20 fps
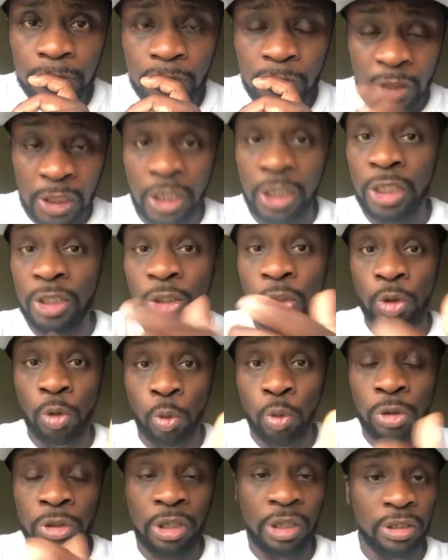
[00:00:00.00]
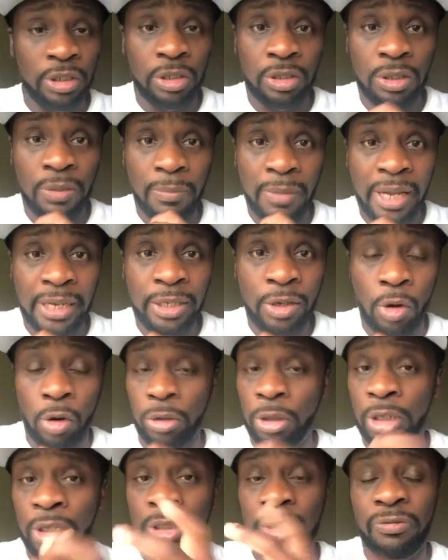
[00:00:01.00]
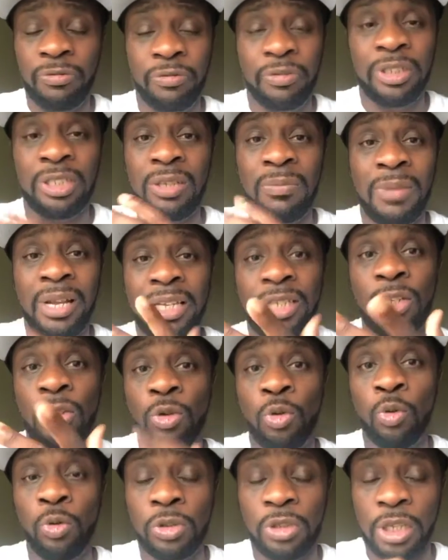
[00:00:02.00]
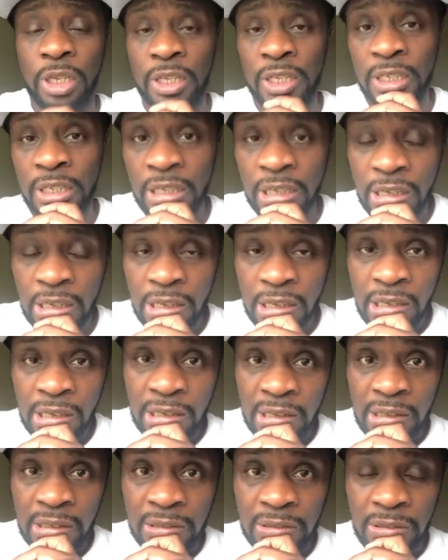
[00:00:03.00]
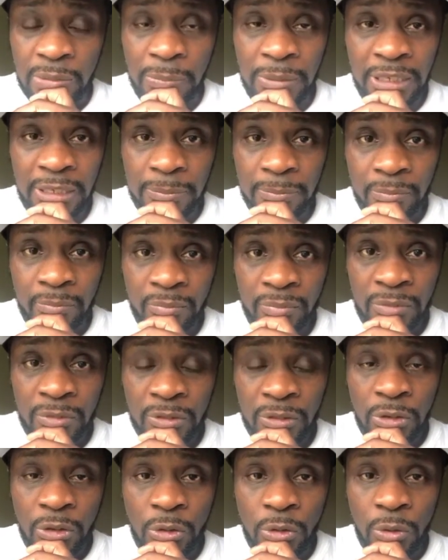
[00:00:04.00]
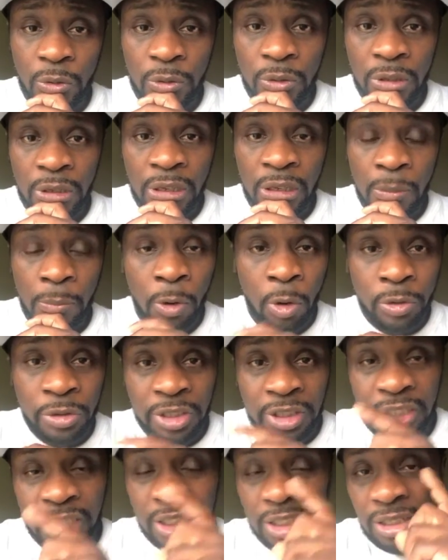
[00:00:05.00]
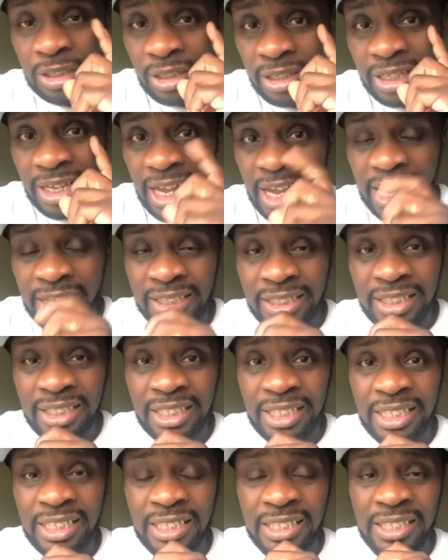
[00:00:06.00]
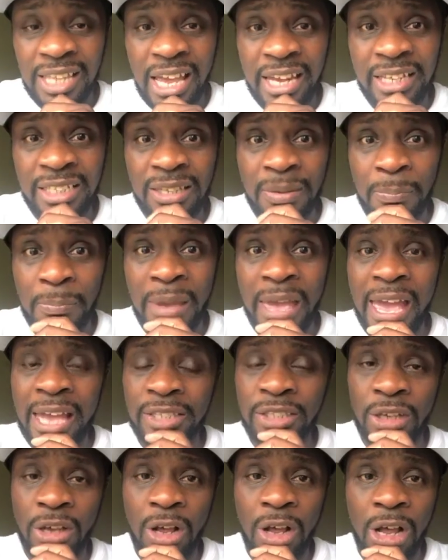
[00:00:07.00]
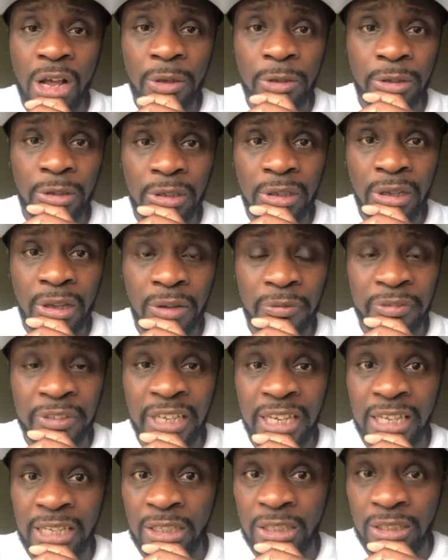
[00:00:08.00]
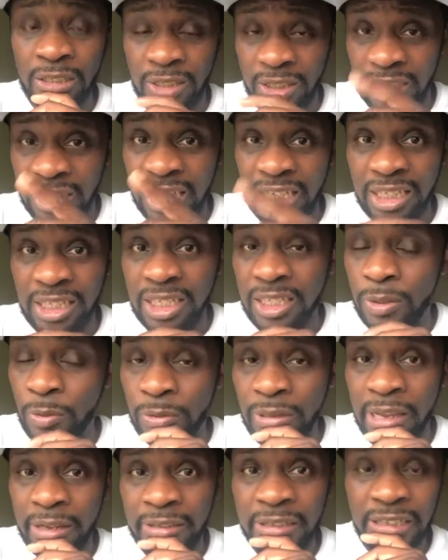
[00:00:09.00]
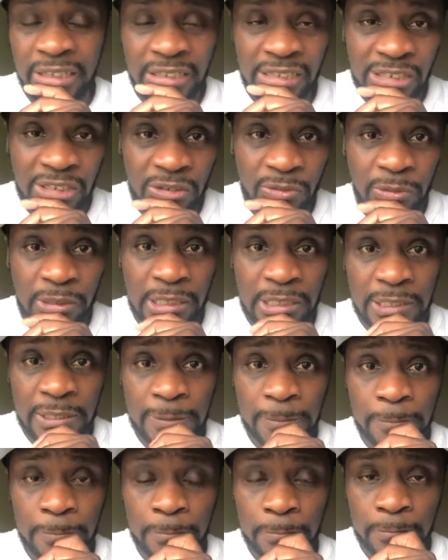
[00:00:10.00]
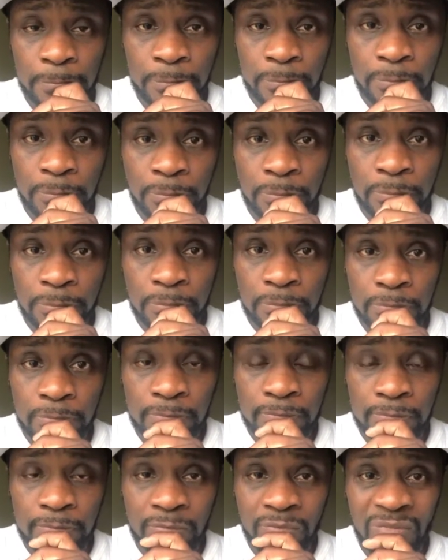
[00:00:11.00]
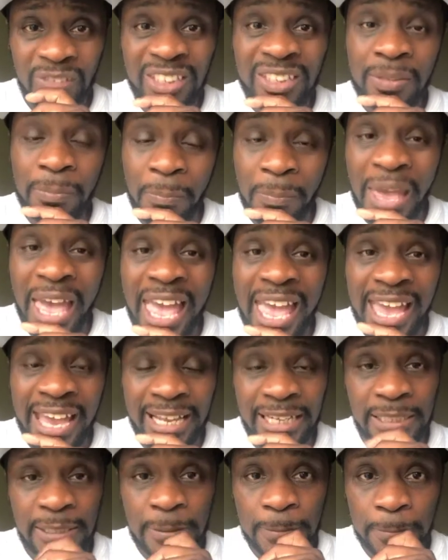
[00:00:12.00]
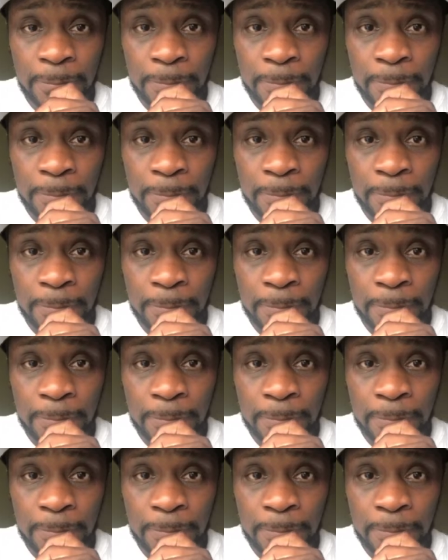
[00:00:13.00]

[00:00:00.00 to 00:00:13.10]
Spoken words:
Looking to do something to somebody or looking for somebody to do something to me. You know, most of these young guys, that is a badge of honor of getting killed out here in these streets. It's a badge.